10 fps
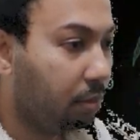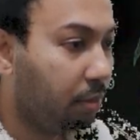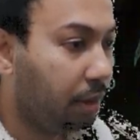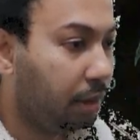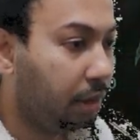
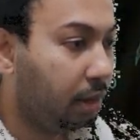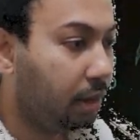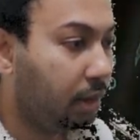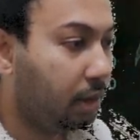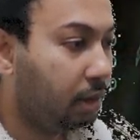Where can
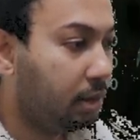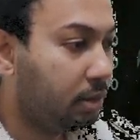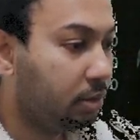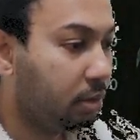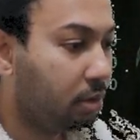I get
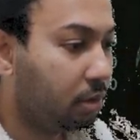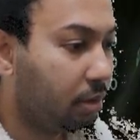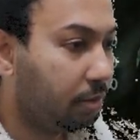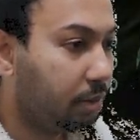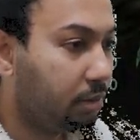his rod?
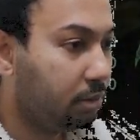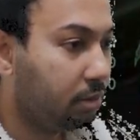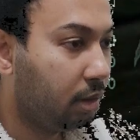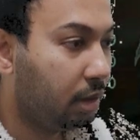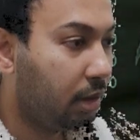I mean,
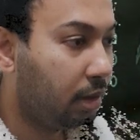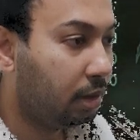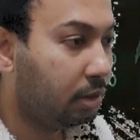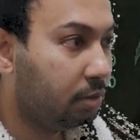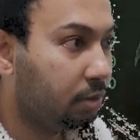I like
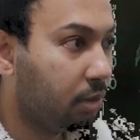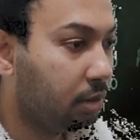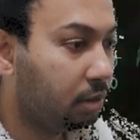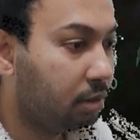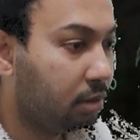his one.